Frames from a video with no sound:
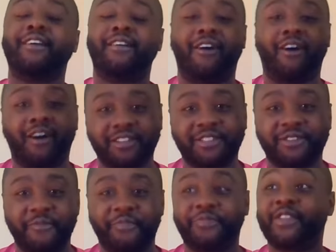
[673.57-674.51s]
Awesome.
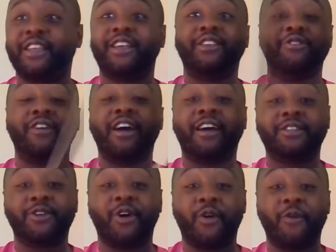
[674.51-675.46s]
You guys
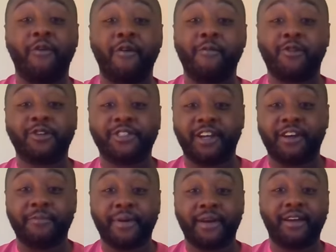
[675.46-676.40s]
are one more
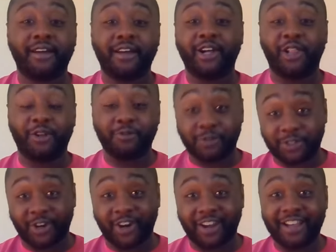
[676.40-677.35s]
step
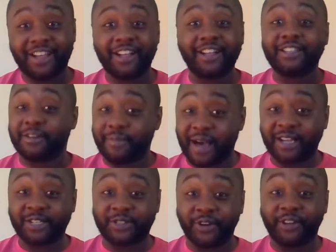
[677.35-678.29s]
closer to
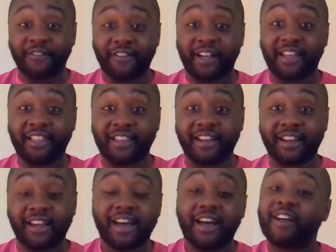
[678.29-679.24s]
mastering the violin.
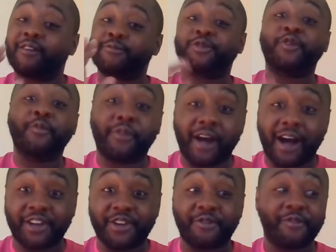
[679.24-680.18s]
I'm so proud
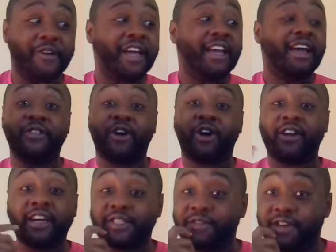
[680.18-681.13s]
of you. Our
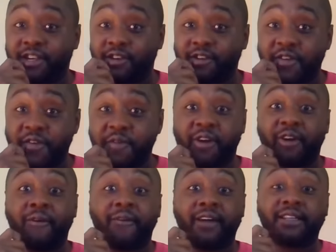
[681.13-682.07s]
next video, we are
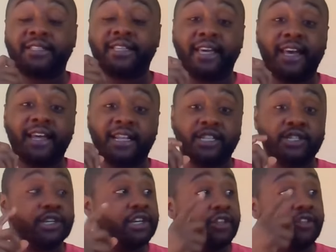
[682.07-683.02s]
going to get
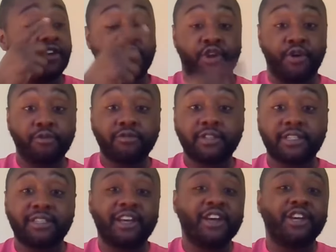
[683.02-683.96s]
into the
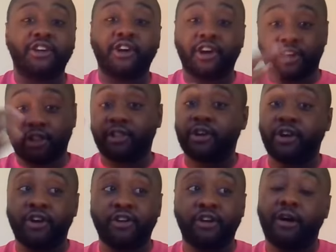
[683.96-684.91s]
notes. You're going to
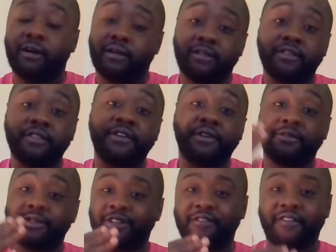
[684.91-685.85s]
learn all of the notes
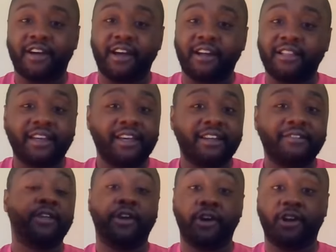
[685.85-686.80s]
on the violin.
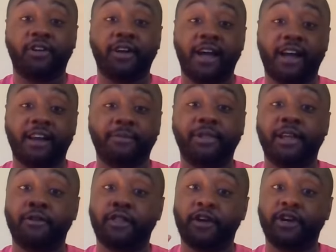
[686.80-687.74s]
You're going to learn how to play
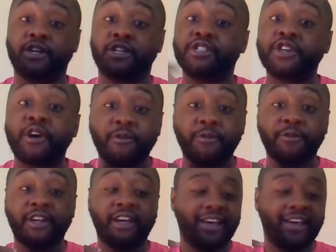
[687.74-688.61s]
with a good tone.